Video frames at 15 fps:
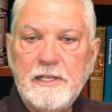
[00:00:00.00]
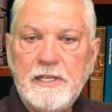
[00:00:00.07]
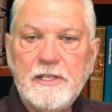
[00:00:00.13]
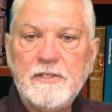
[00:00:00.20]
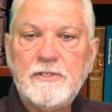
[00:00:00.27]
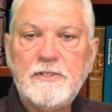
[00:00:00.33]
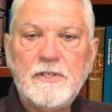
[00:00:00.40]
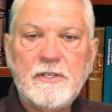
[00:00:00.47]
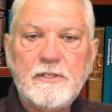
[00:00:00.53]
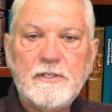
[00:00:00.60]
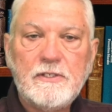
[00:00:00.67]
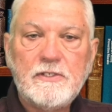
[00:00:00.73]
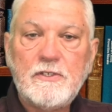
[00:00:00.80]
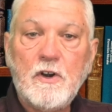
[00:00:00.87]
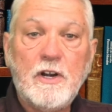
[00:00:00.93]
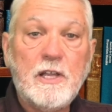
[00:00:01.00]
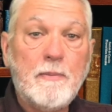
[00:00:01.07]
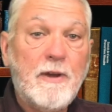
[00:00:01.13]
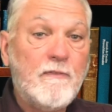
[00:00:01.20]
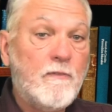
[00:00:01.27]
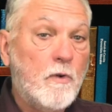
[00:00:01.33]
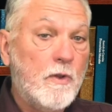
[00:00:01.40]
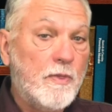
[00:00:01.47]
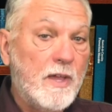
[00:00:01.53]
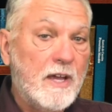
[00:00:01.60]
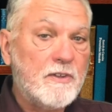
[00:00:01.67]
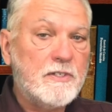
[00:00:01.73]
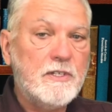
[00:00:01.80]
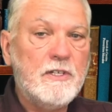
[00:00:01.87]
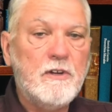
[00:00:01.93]
East, starting about
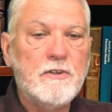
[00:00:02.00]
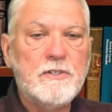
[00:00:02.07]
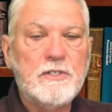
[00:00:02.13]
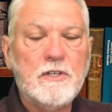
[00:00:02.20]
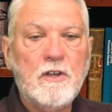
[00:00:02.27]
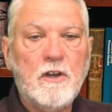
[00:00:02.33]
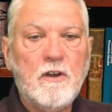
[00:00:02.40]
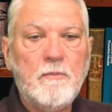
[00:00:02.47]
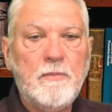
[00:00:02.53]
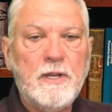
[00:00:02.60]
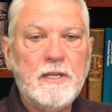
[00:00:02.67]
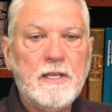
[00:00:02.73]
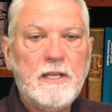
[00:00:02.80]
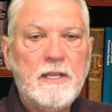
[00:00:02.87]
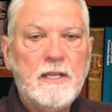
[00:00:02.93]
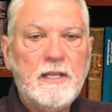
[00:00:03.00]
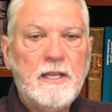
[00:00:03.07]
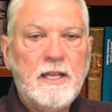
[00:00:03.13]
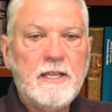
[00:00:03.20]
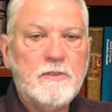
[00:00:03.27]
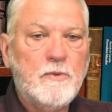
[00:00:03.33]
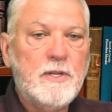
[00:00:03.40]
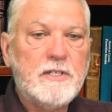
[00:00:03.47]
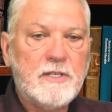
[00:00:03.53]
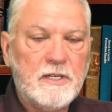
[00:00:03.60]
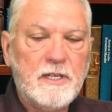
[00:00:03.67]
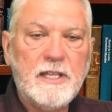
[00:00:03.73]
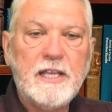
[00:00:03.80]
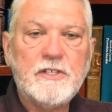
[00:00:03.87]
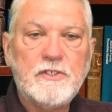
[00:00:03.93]
4,000 years ago, but as
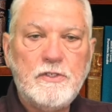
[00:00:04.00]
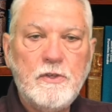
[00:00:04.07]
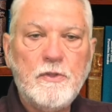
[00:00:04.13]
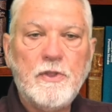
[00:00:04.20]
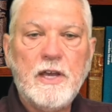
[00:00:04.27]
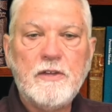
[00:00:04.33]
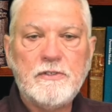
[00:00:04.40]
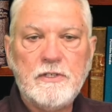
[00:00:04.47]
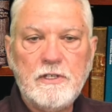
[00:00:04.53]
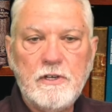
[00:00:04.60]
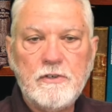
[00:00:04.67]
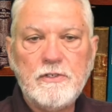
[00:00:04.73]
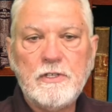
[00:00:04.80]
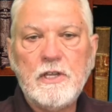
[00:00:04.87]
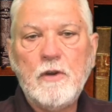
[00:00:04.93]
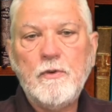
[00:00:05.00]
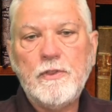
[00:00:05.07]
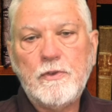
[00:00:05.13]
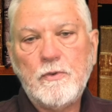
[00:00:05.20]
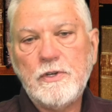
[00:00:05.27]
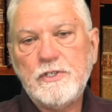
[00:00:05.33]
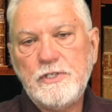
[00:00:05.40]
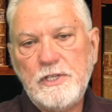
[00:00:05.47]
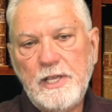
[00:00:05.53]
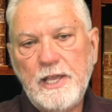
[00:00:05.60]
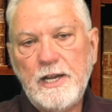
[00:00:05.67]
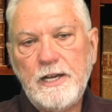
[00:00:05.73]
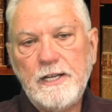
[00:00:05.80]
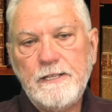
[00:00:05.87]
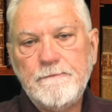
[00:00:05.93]
recently as 2,000 years ago with
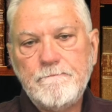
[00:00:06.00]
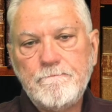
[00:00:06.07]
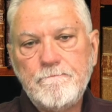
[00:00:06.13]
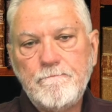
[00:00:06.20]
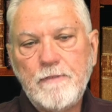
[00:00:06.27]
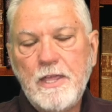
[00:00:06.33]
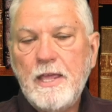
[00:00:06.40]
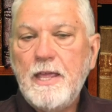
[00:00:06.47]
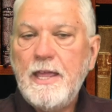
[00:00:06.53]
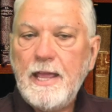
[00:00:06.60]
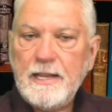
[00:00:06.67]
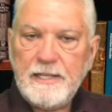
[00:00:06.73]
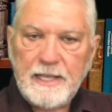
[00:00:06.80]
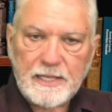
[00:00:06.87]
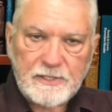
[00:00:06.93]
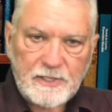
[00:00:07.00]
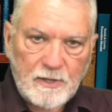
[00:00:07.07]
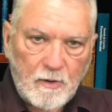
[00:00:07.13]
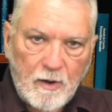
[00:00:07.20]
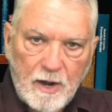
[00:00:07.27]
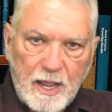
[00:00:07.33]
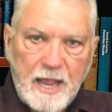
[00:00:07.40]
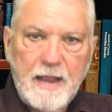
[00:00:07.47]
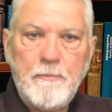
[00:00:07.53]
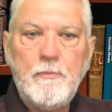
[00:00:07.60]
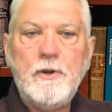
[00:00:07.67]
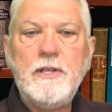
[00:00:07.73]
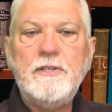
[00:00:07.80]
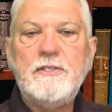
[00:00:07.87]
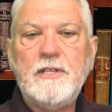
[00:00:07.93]
Christianity. And yes, there are
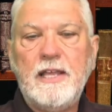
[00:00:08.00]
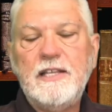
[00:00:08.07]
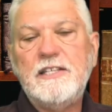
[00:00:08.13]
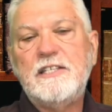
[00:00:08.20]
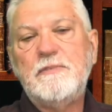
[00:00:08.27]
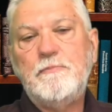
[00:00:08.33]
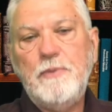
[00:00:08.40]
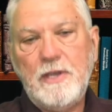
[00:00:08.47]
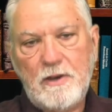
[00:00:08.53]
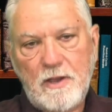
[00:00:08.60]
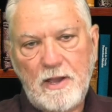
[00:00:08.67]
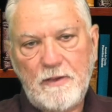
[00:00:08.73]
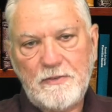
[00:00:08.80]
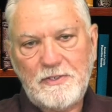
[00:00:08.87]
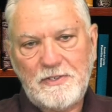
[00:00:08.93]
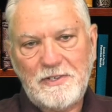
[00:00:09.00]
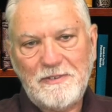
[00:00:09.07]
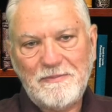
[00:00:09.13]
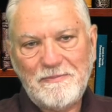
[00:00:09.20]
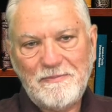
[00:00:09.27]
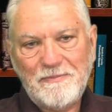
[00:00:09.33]
hybrids and spin-offs.